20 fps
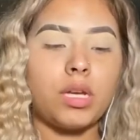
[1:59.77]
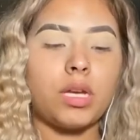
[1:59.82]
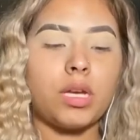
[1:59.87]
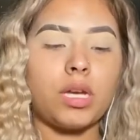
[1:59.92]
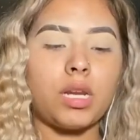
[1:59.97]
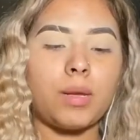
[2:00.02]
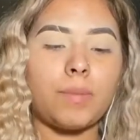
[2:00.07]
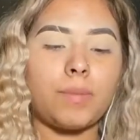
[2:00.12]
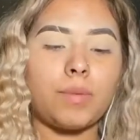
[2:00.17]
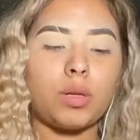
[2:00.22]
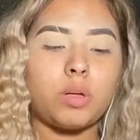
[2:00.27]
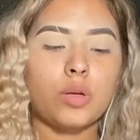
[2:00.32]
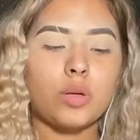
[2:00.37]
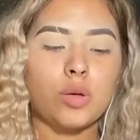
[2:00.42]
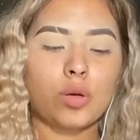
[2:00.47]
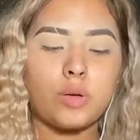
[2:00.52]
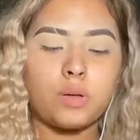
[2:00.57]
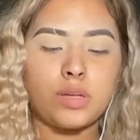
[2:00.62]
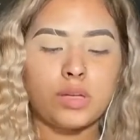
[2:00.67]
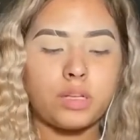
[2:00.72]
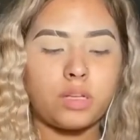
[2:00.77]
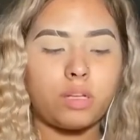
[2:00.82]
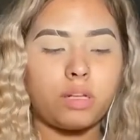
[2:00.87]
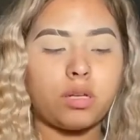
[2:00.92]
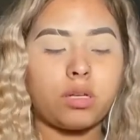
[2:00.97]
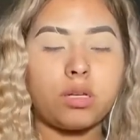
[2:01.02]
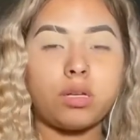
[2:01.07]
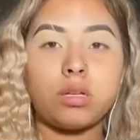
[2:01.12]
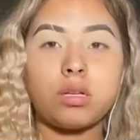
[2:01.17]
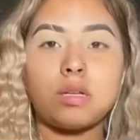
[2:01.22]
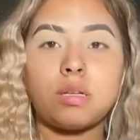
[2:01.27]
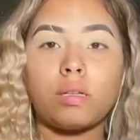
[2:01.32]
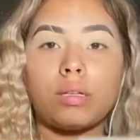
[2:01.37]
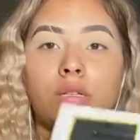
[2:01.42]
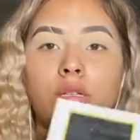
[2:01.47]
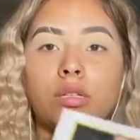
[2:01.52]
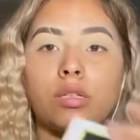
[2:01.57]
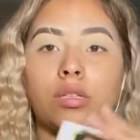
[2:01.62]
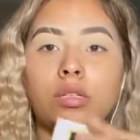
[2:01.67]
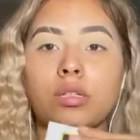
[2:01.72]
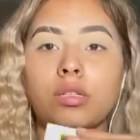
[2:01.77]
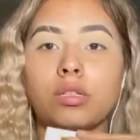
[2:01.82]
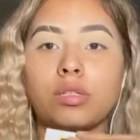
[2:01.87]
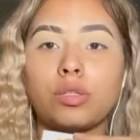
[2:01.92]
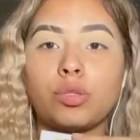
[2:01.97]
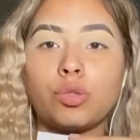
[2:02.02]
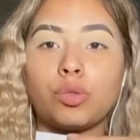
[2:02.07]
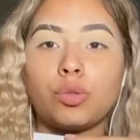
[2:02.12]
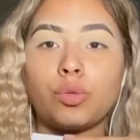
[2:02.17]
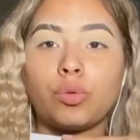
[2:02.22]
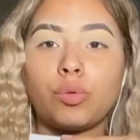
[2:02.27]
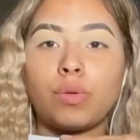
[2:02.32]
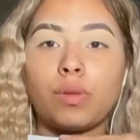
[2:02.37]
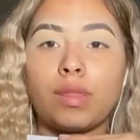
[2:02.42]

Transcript: and I'm gonna go in to